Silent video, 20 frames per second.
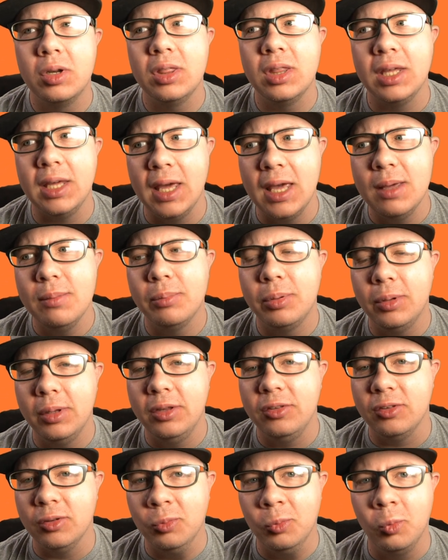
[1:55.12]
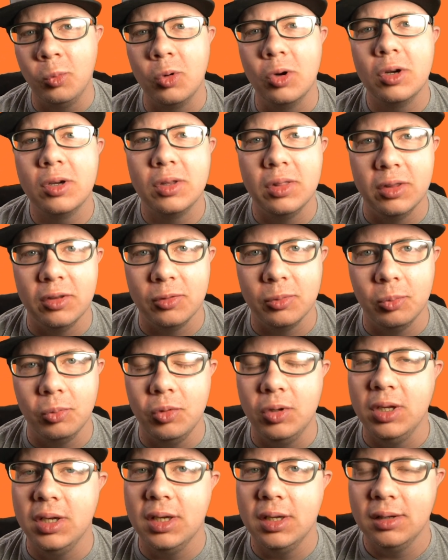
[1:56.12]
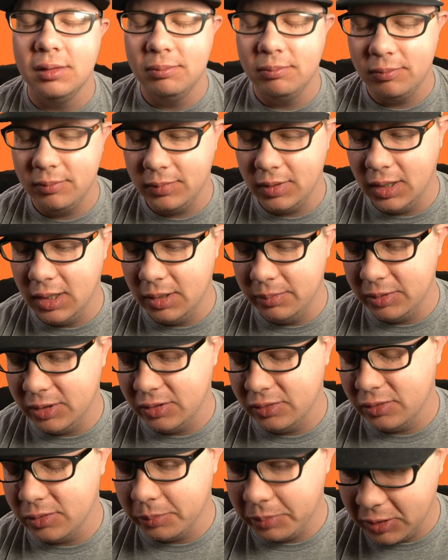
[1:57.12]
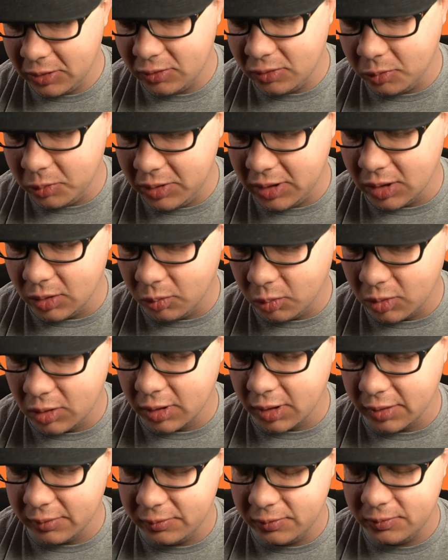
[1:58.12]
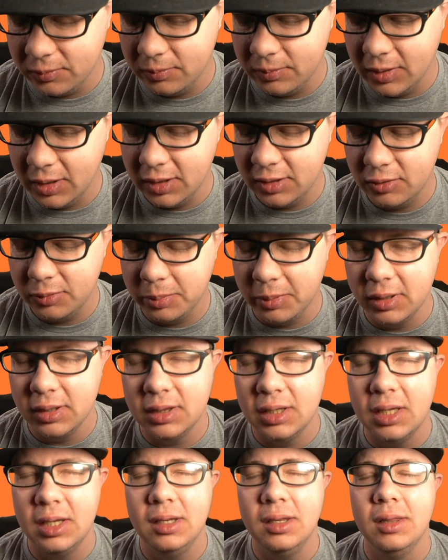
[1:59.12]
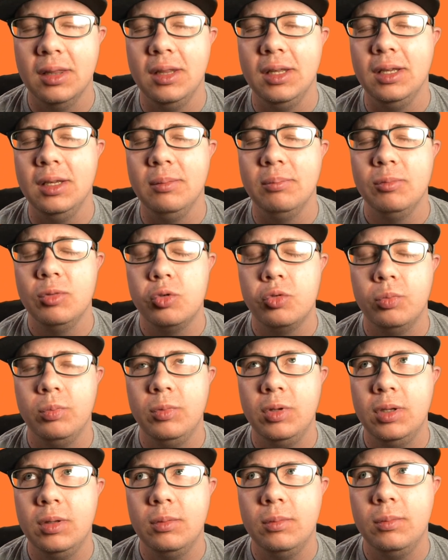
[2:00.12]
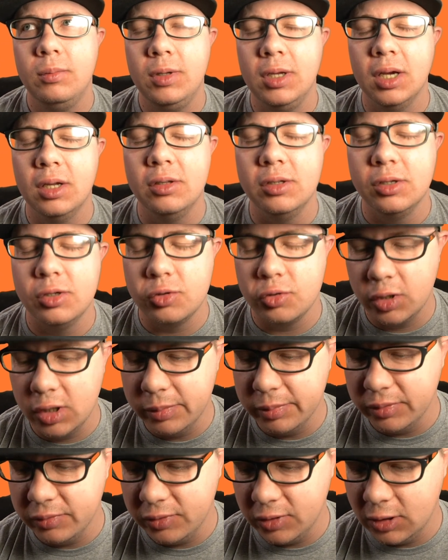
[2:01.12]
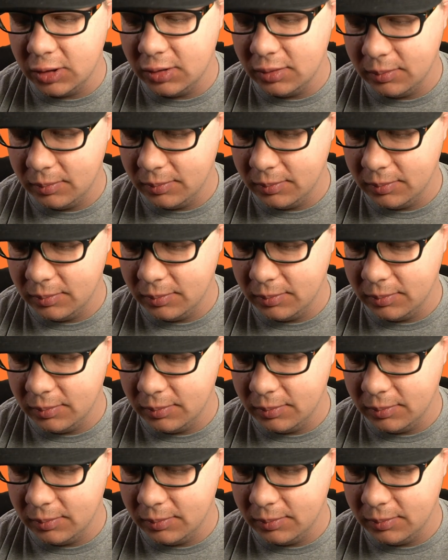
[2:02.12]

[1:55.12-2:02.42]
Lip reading: gameplays at work this week because it's a busy week at work. If I explained that in the Yell and Dream event